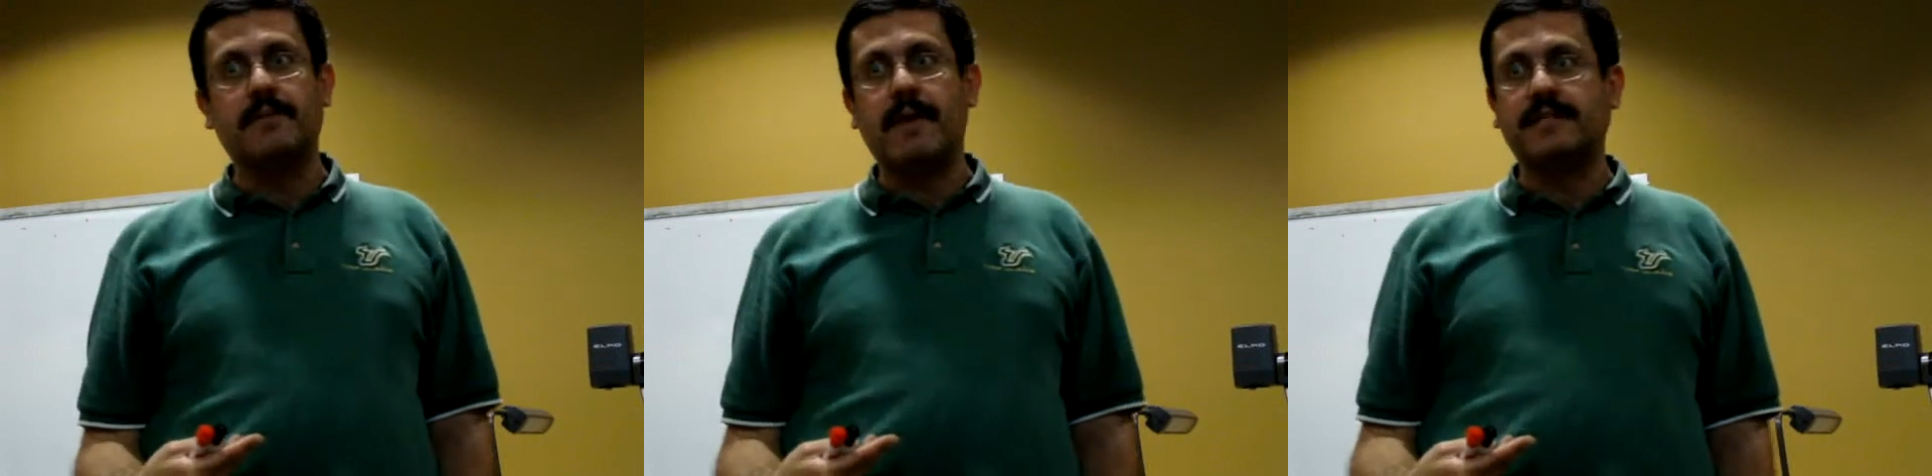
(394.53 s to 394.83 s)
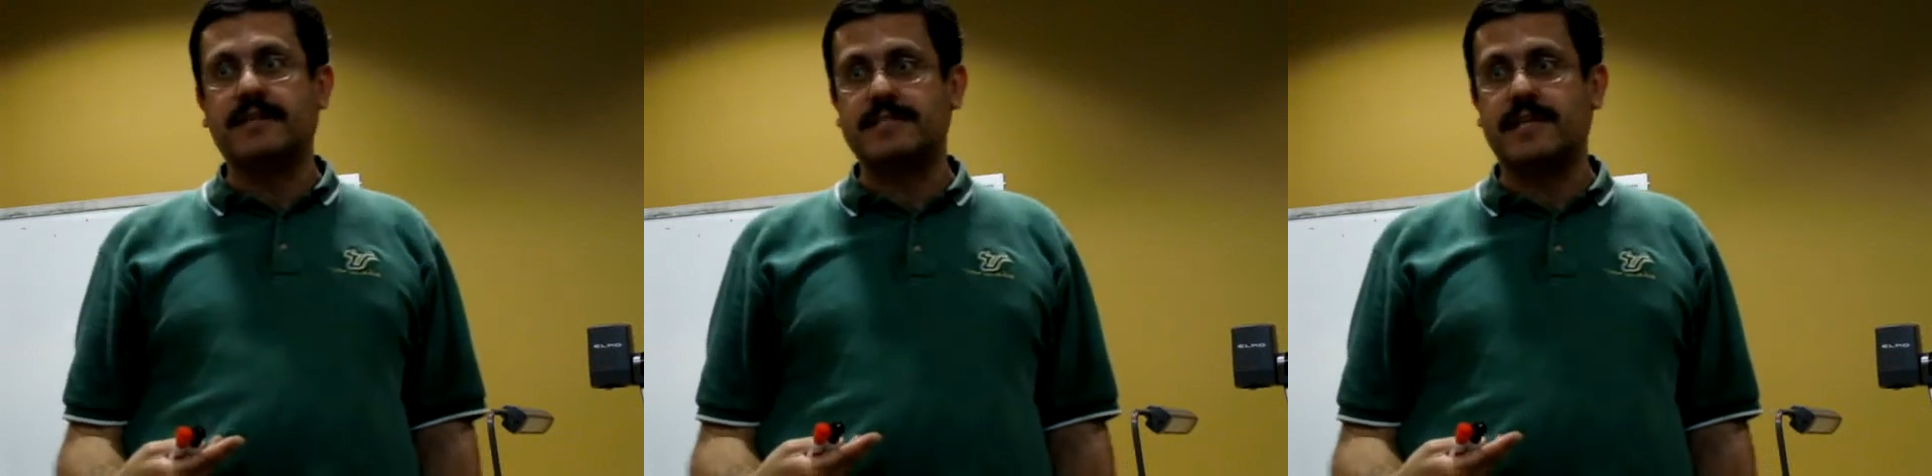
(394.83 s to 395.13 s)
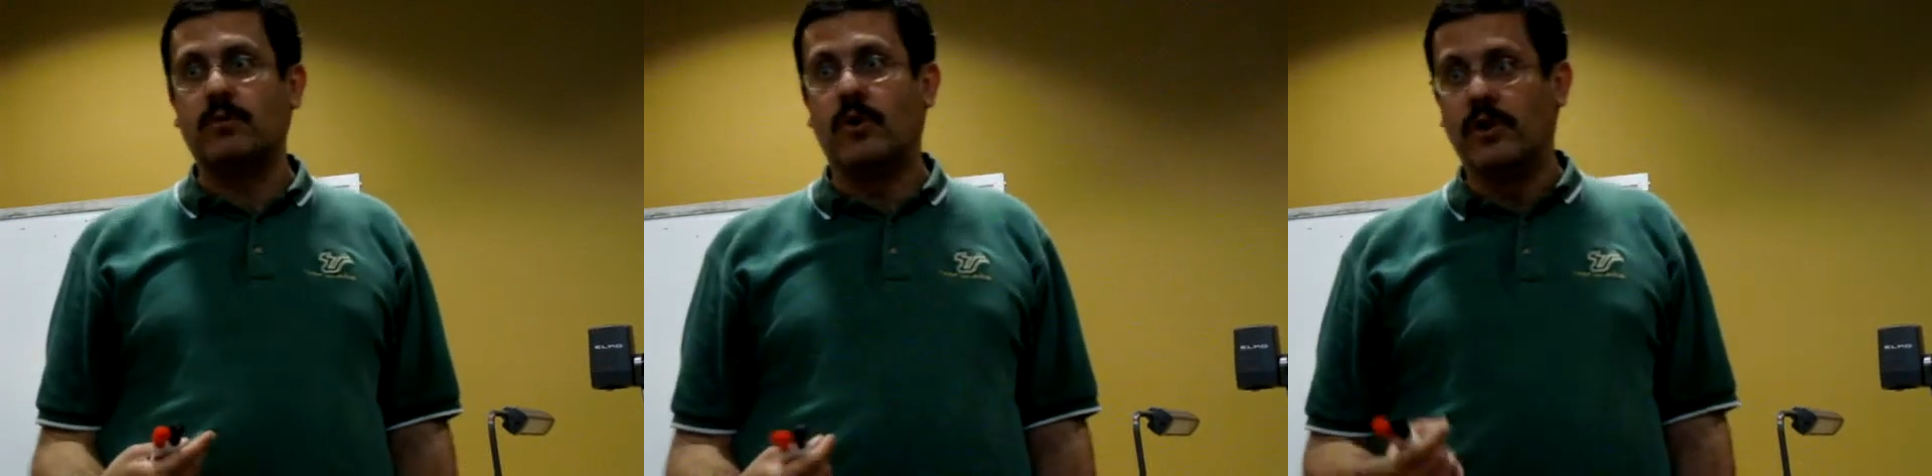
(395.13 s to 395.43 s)
make their
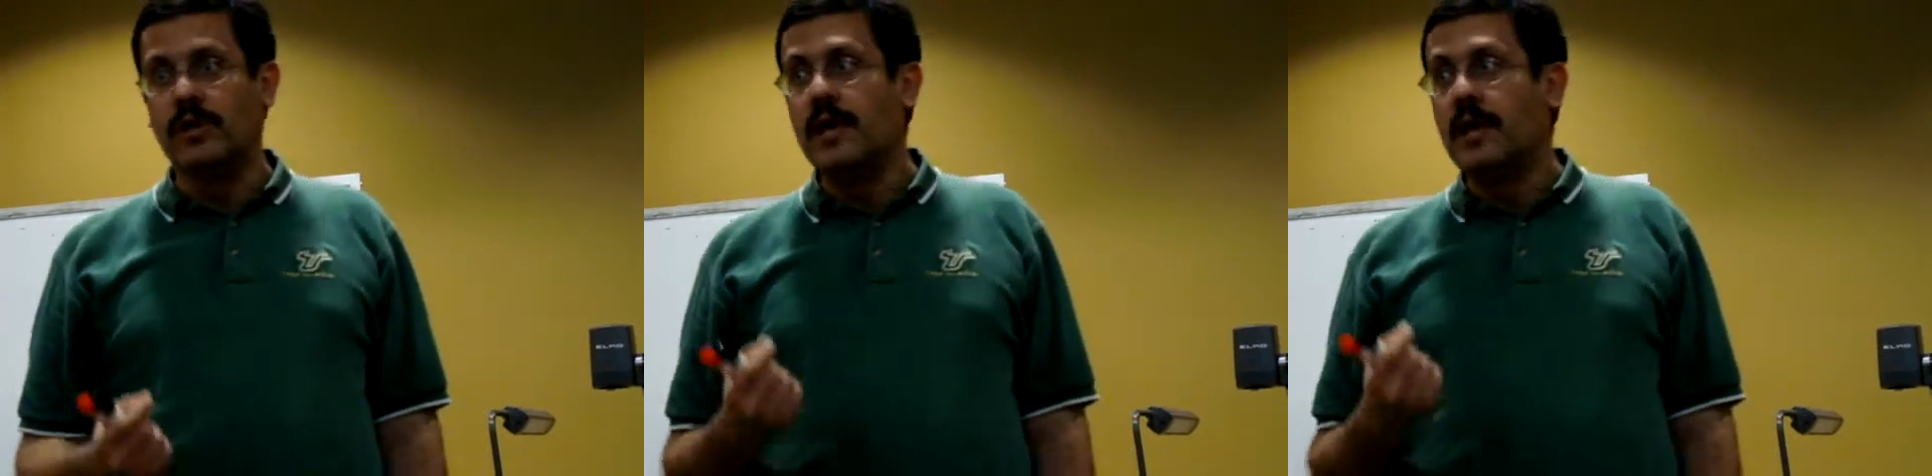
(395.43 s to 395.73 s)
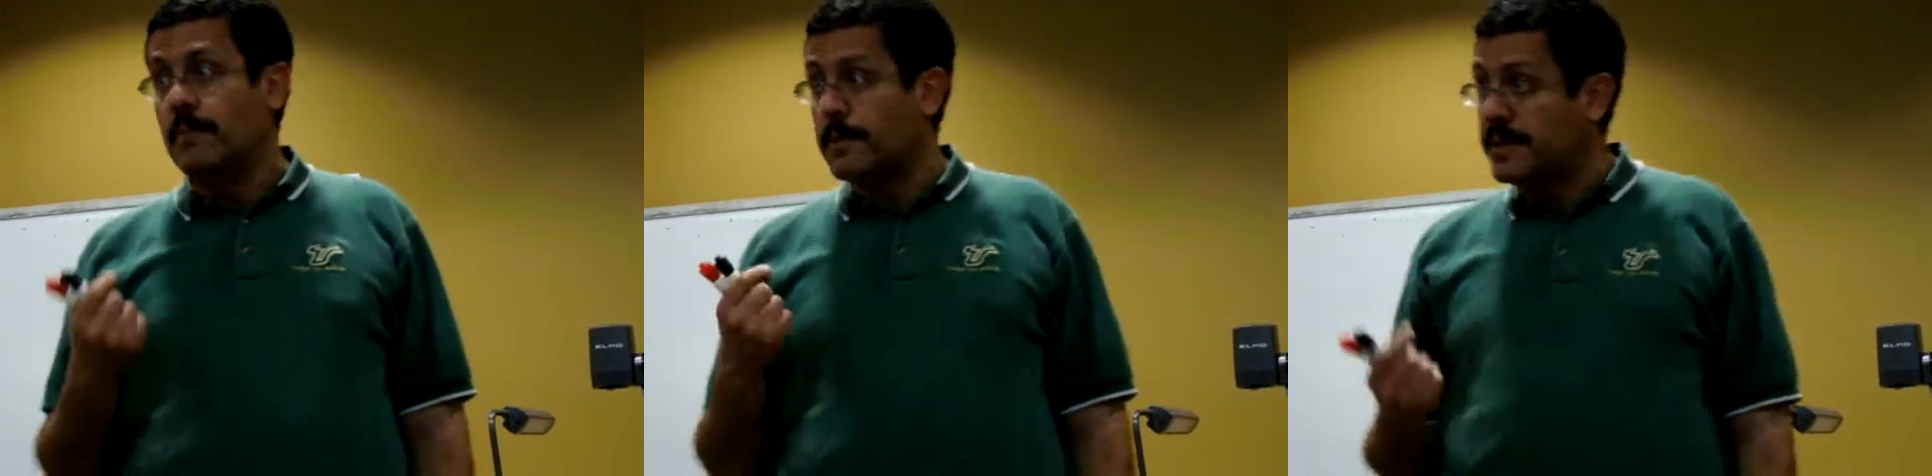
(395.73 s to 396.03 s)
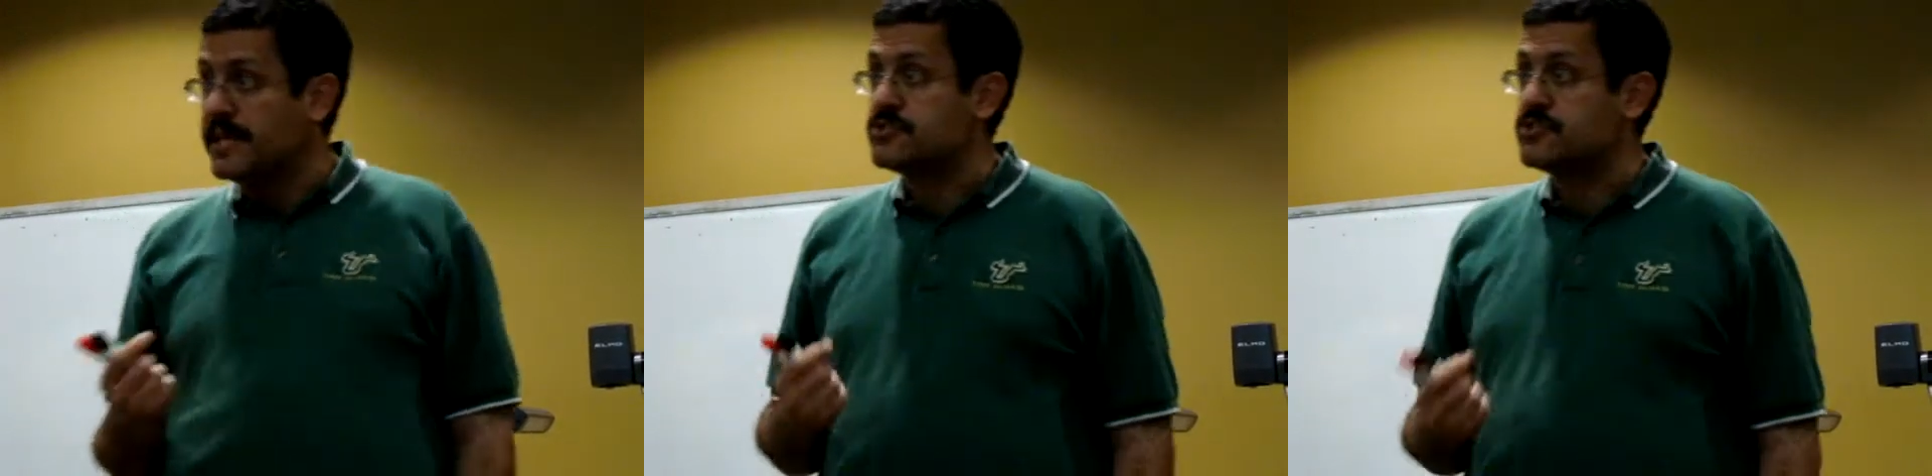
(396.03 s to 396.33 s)
cell wall. But
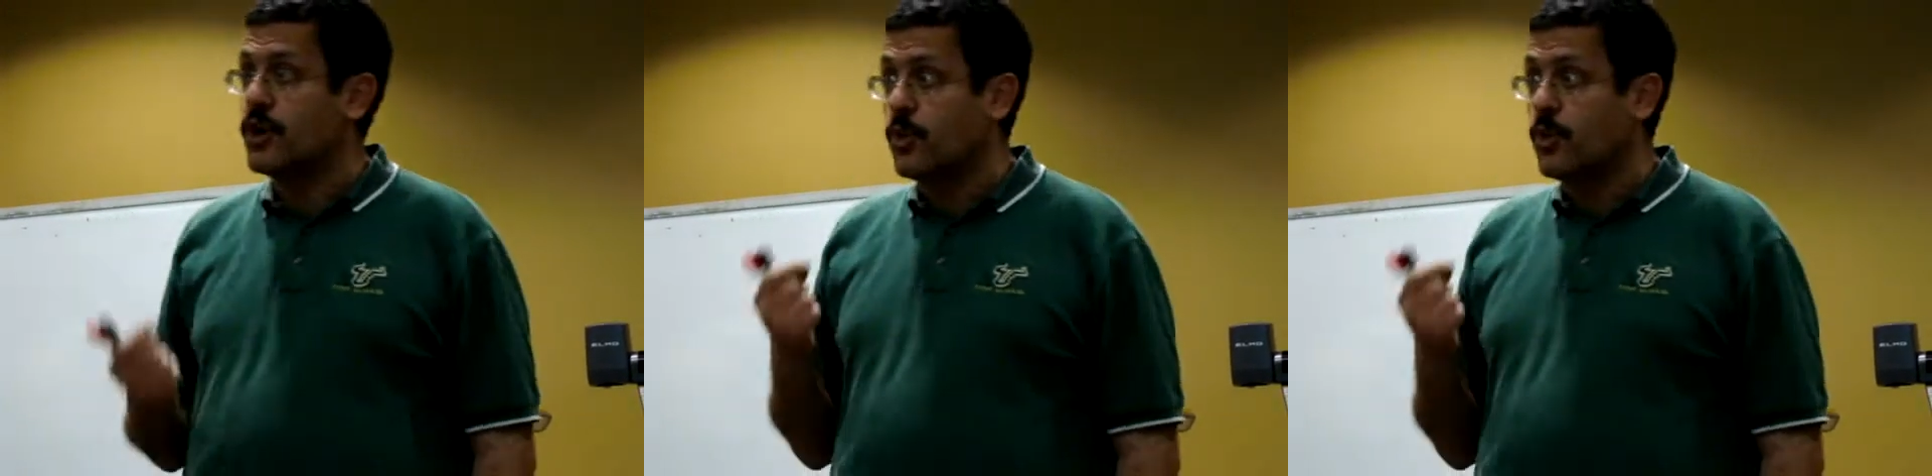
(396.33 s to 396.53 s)
please know